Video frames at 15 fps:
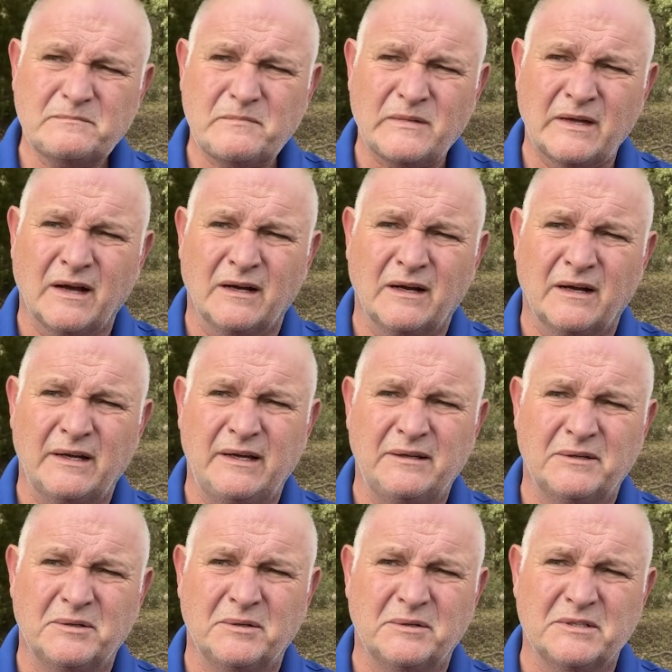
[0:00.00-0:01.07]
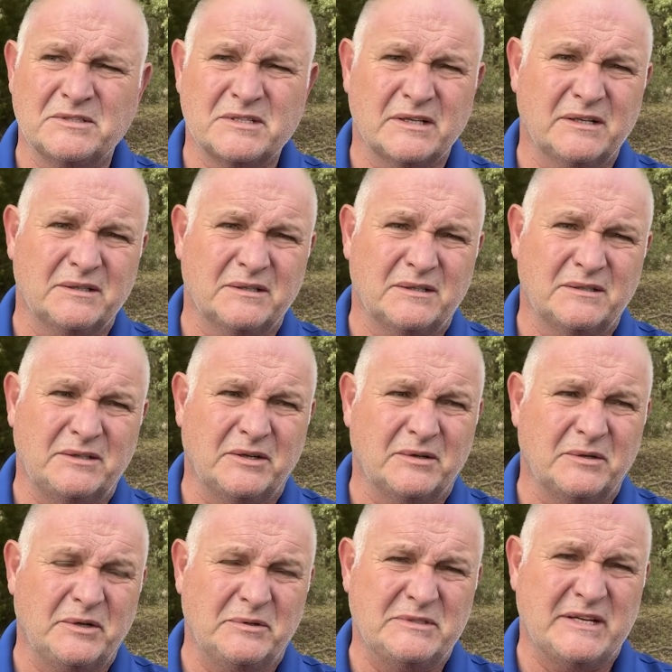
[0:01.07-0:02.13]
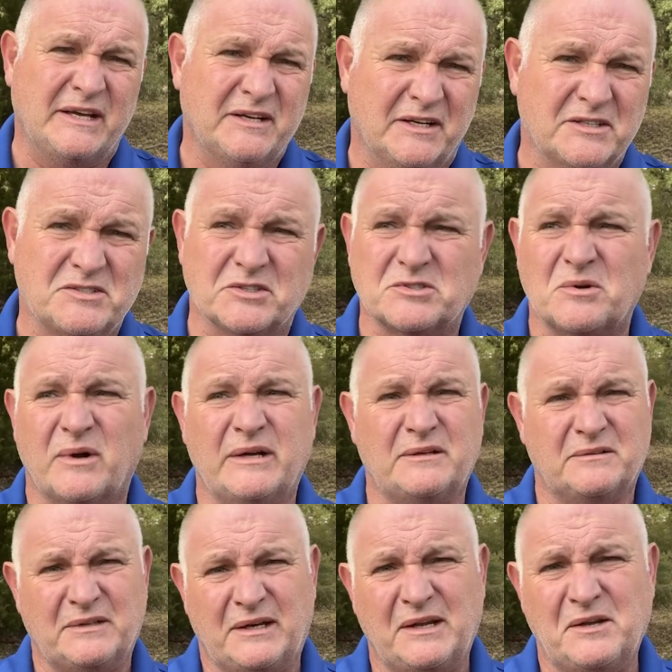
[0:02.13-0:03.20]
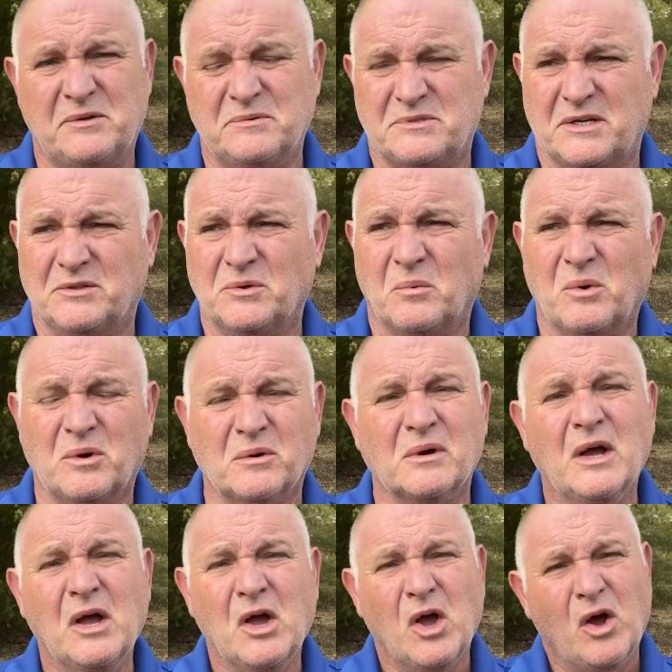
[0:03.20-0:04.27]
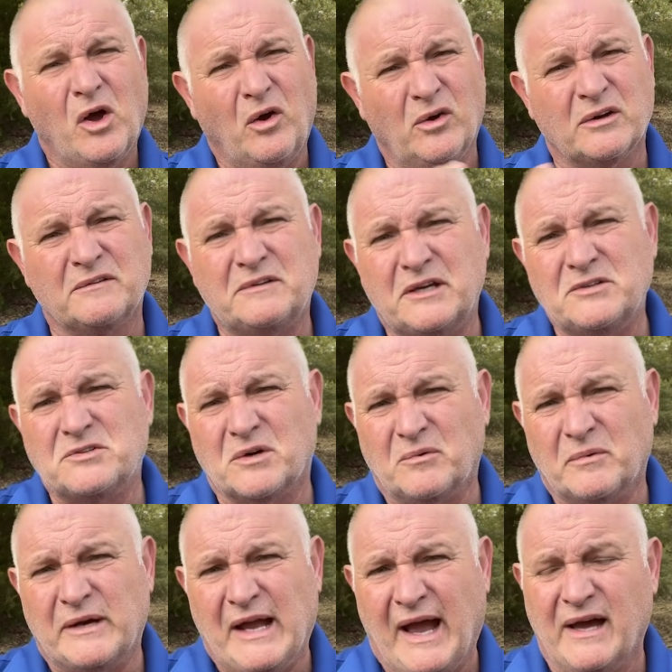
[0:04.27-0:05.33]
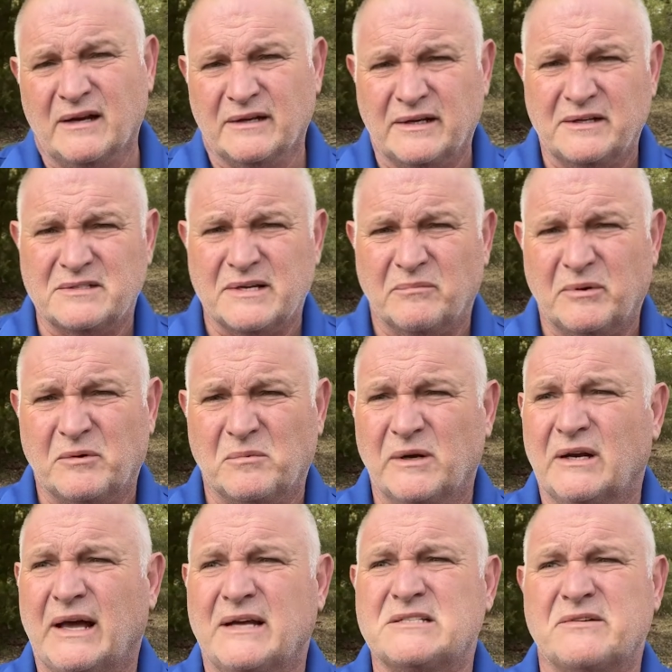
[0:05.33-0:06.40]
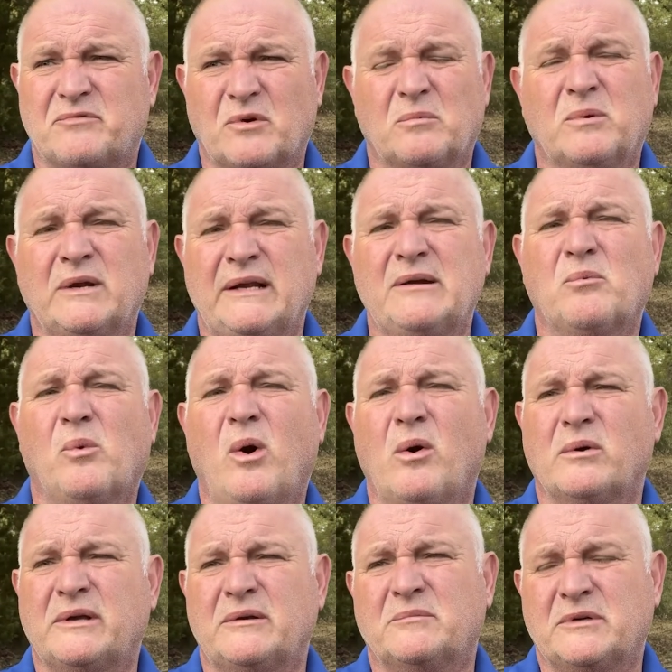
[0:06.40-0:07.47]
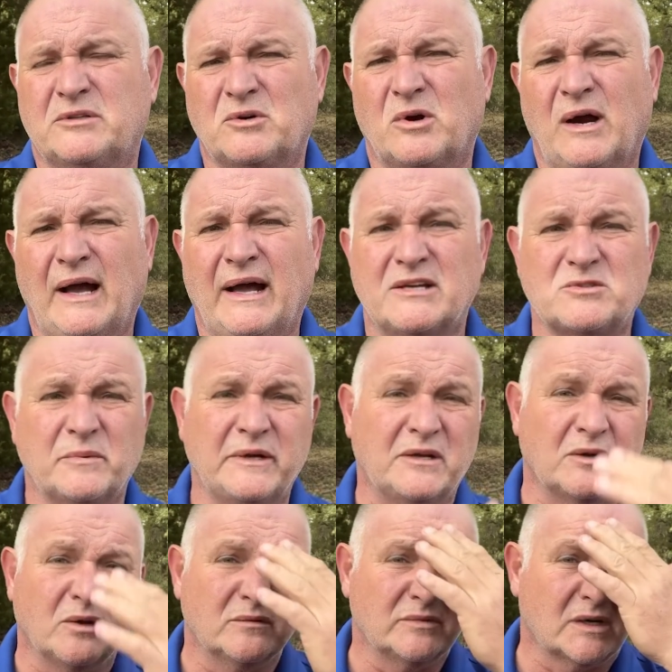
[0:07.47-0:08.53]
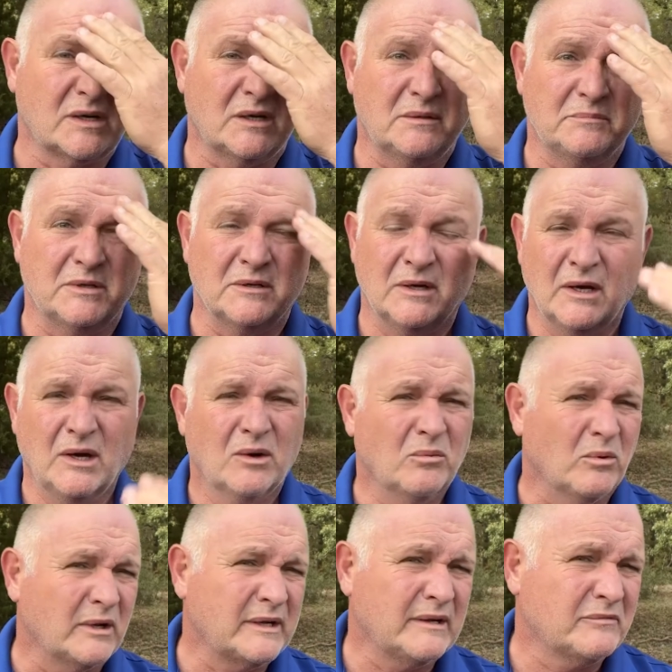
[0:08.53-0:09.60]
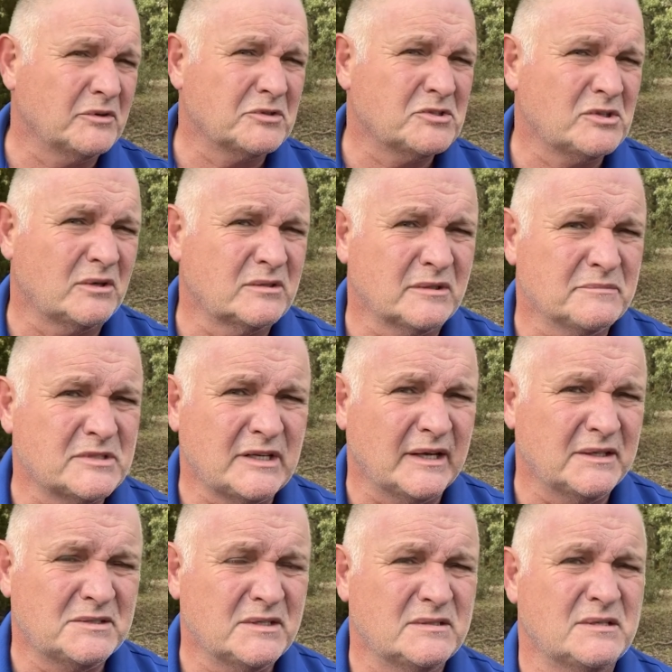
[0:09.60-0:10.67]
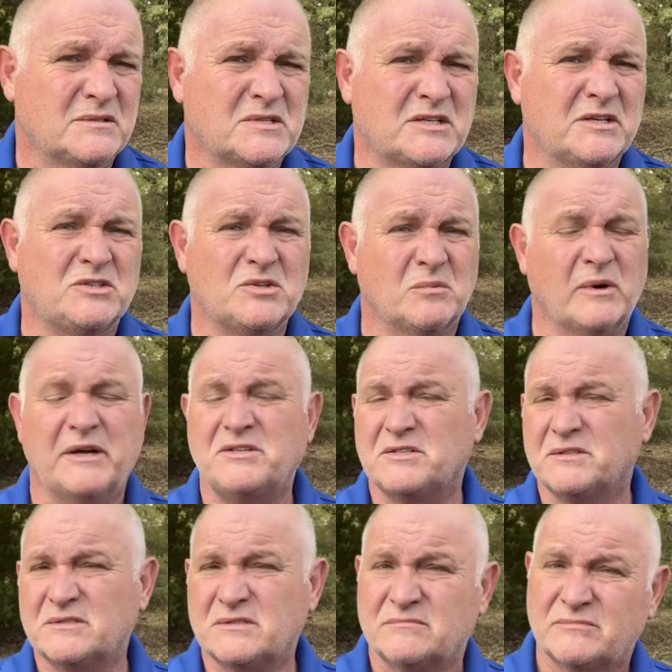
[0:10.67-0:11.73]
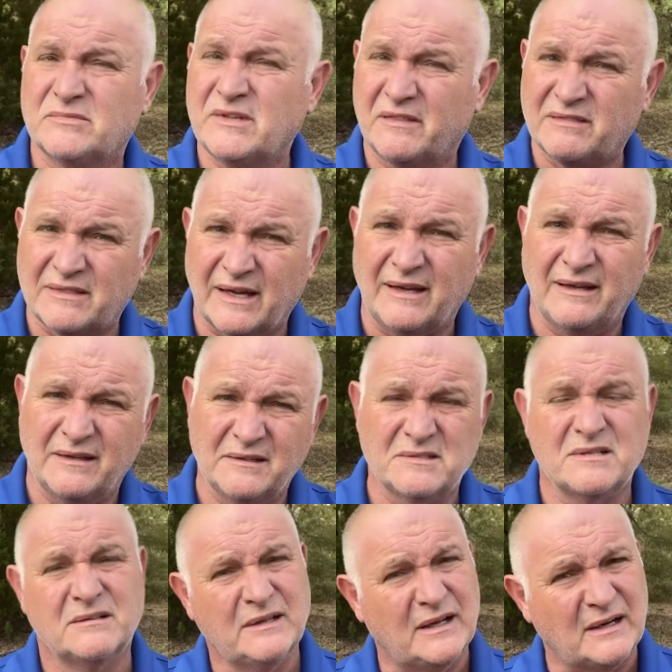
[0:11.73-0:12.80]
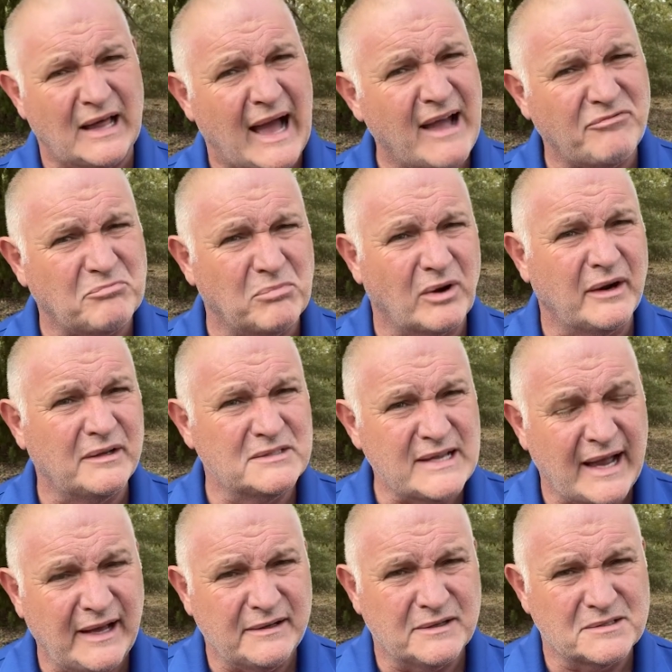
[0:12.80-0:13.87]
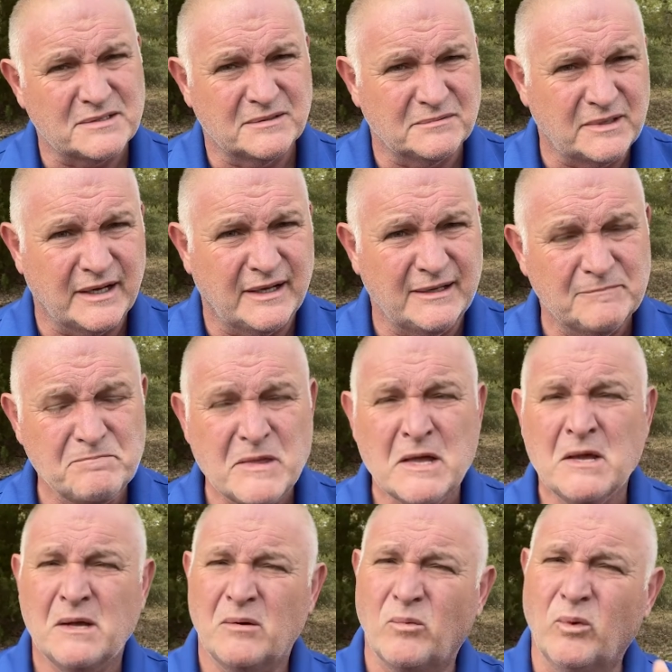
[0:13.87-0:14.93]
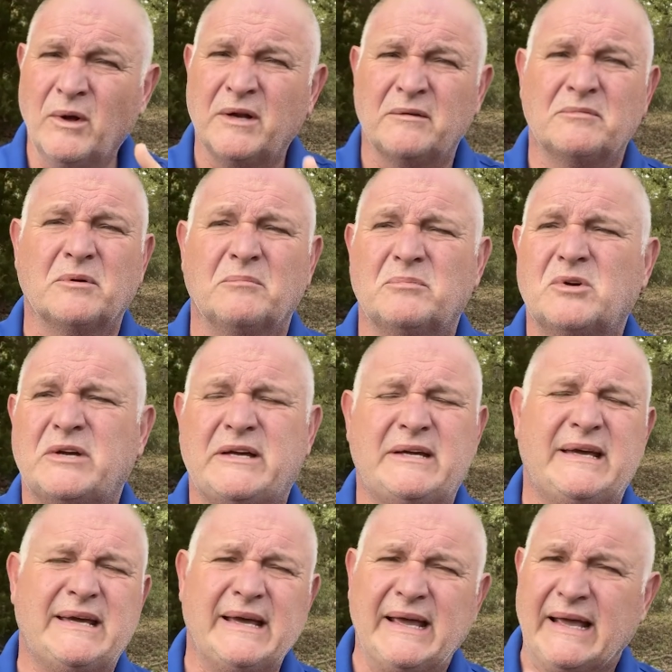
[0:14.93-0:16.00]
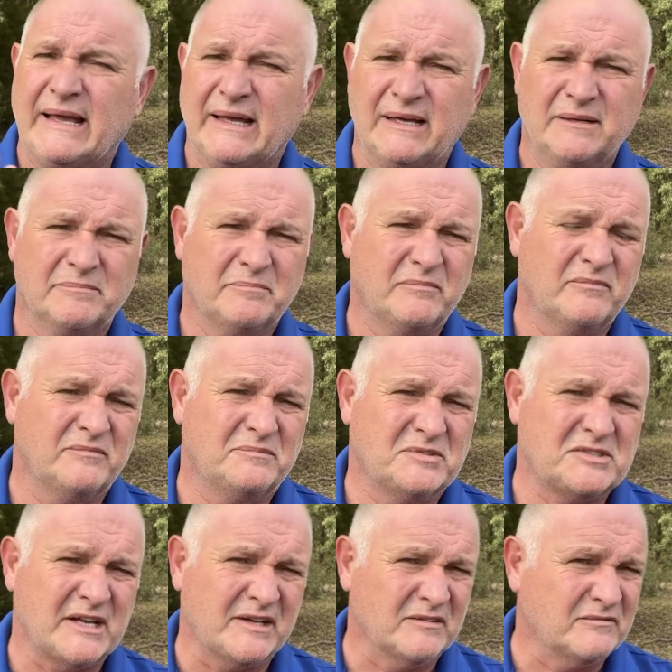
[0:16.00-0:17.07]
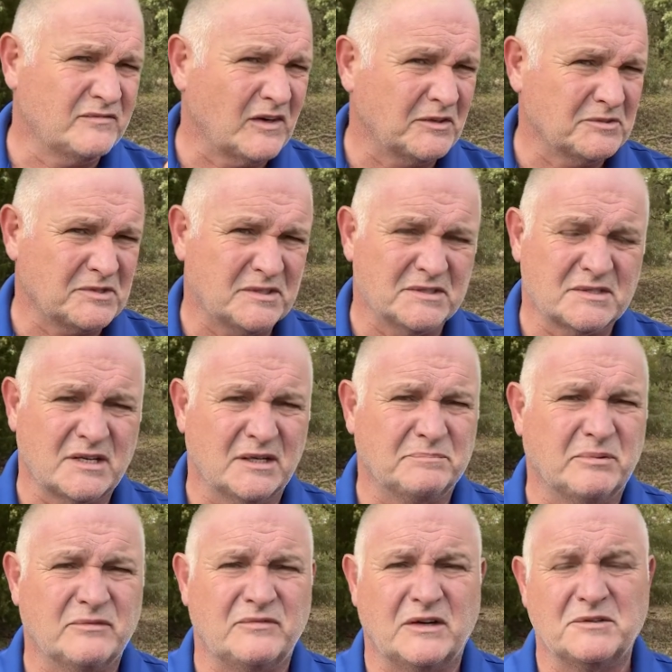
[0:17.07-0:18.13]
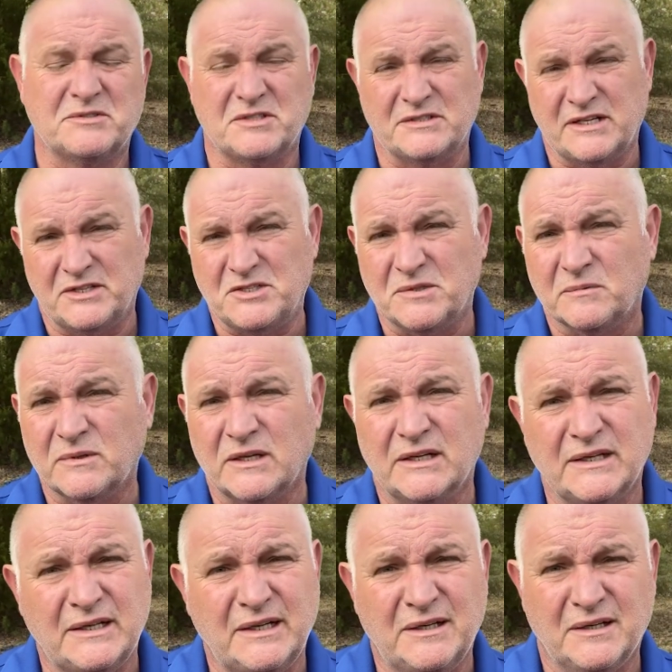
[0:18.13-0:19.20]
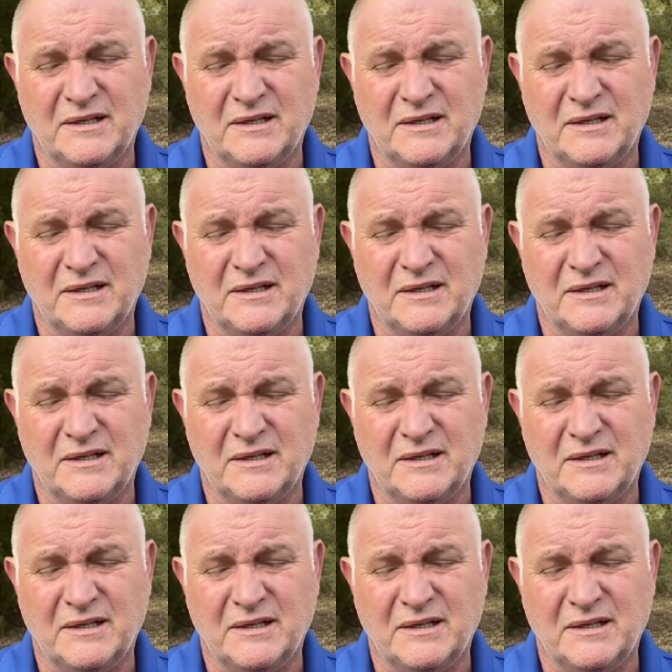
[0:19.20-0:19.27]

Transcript: He who is, who's in us is greater than he who's in the world. All of these are realities that we realize if we're really walking with Christ, we can overcome the whatever circumstances and situations, the things that life brings at us. Okay. One of the key couple verses that you really need to